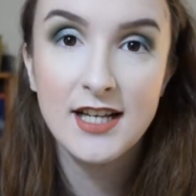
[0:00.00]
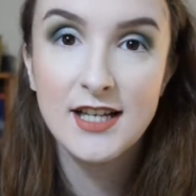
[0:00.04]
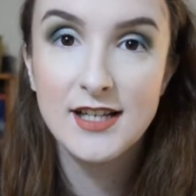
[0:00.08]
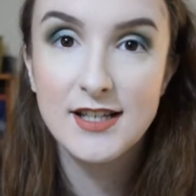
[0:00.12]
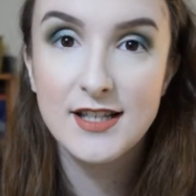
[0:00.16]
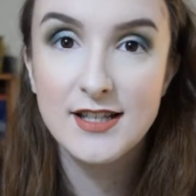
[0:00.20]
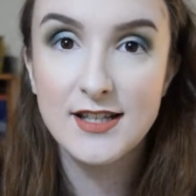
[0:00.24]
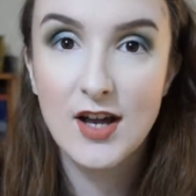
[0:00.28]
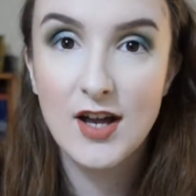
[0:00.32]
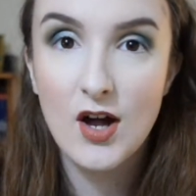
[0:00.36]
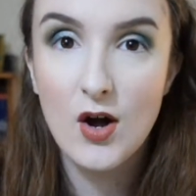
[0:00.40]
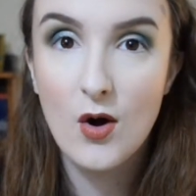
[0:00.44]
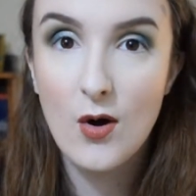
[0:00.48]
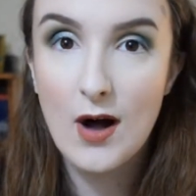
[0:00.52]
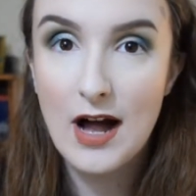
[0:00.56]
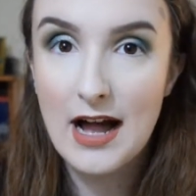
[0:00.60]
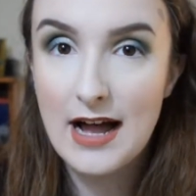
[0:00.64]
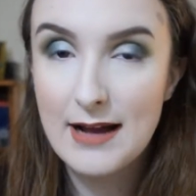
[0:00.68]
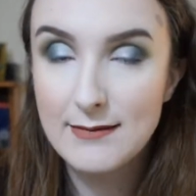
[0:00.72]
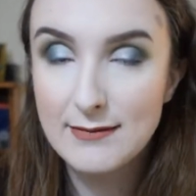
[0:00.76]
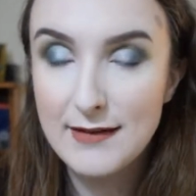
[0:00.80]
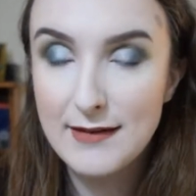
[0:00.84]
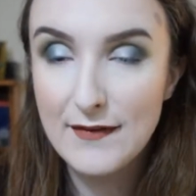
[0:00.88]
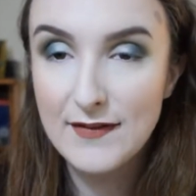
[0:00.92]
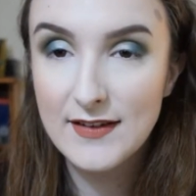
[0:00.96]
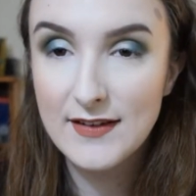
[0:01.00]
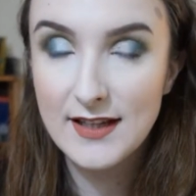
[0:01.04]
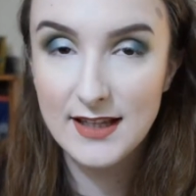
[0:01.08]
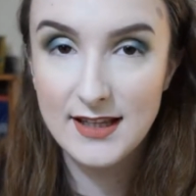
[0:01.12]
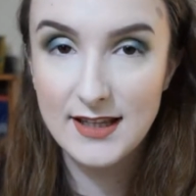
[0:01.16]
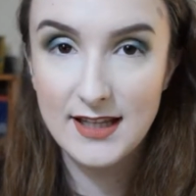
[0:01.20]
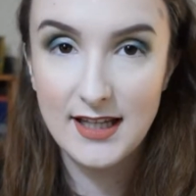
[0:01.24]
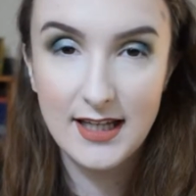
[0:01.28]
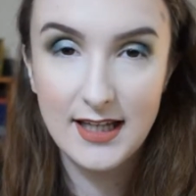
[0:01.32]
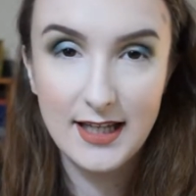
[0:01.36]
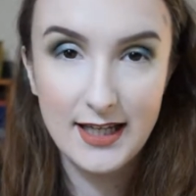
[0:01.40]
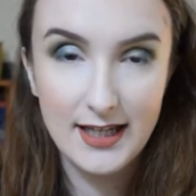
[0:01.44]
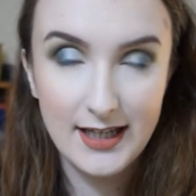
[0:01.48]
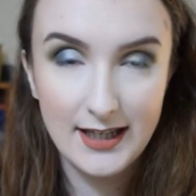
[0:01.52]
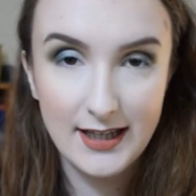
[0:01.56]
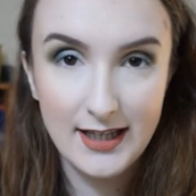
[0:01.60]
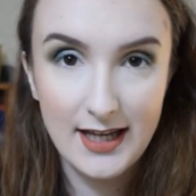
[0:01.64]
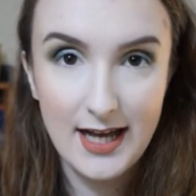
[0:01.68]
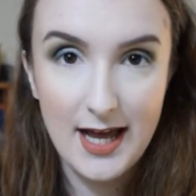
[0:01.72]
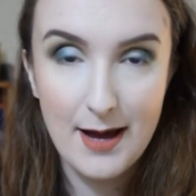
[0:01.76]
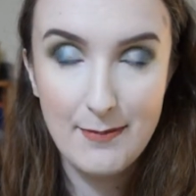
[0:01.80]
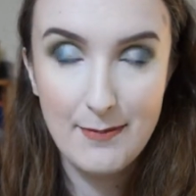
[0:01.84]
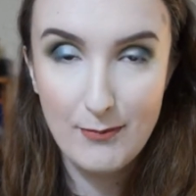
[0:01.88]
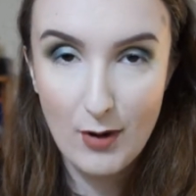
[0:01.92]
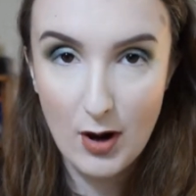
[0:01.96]
So I'm definitely thinking
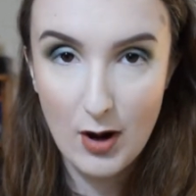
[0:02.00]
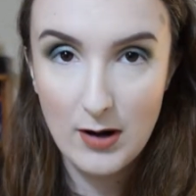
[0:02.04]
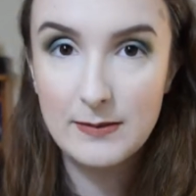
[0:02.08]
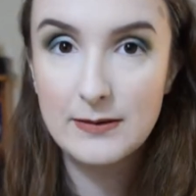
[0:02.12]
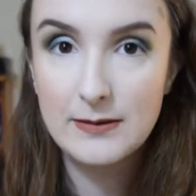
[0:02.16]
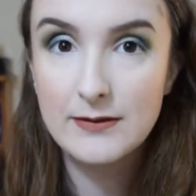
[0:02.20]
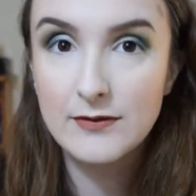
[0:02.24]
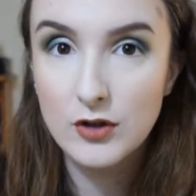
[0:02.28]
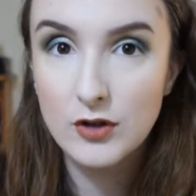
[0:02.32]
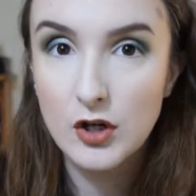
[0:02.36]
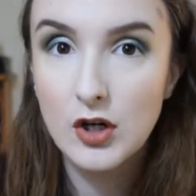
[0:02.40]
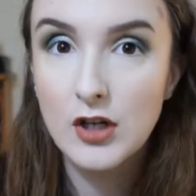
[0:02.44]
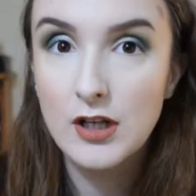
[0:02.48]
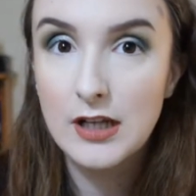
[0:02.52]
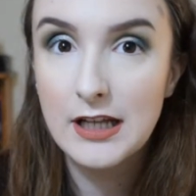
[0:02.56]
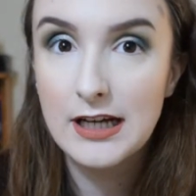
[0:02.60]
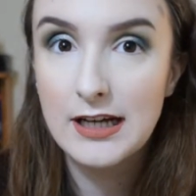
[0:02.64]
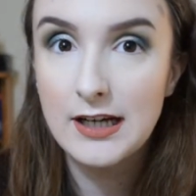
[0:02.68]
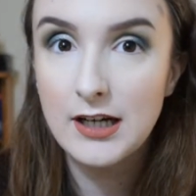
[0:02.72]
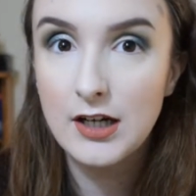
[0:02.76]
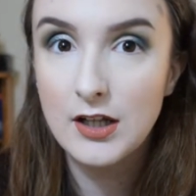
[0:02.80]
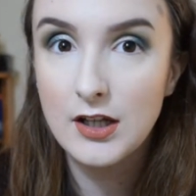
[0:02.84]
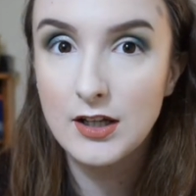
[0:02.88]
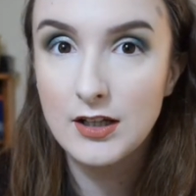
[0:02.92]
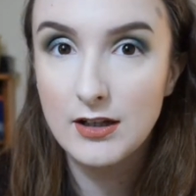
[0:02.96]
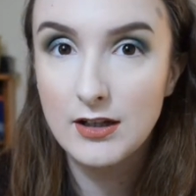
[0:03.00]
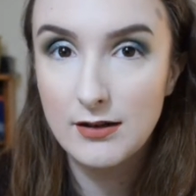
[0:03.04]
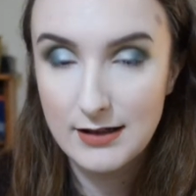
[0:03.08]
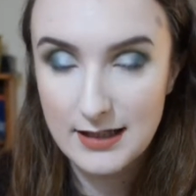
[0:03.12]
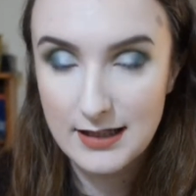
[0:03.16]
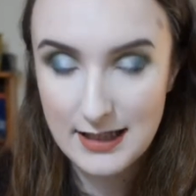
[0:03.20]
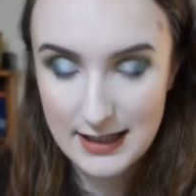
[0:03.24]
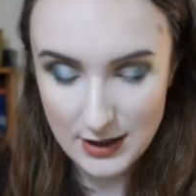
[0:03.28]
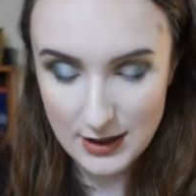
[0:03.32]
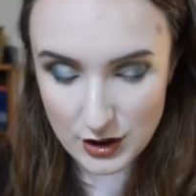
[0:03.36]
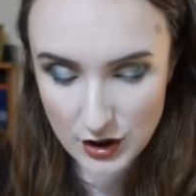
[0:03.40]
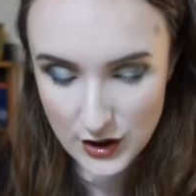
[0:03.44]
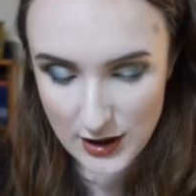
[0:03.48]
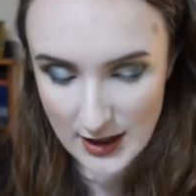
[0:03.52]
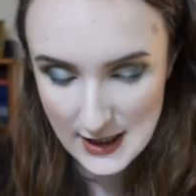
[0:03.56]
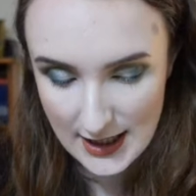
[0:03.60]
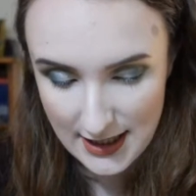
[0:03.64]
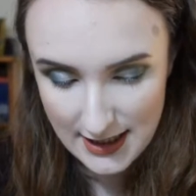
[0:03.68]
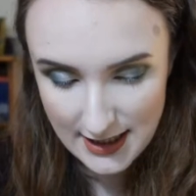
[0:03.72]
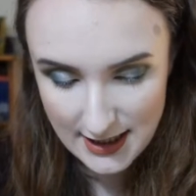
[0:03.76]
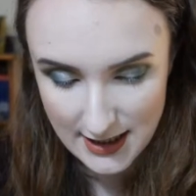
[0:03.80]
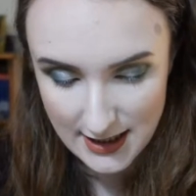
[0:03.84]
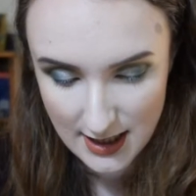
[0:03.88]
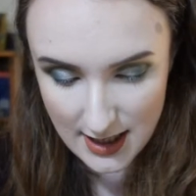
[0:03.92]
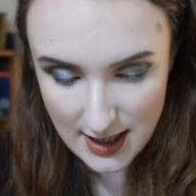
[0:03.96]
like a pop of colour on the lower lash
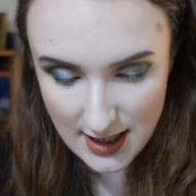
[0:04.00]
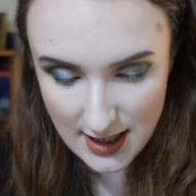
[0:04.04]
line.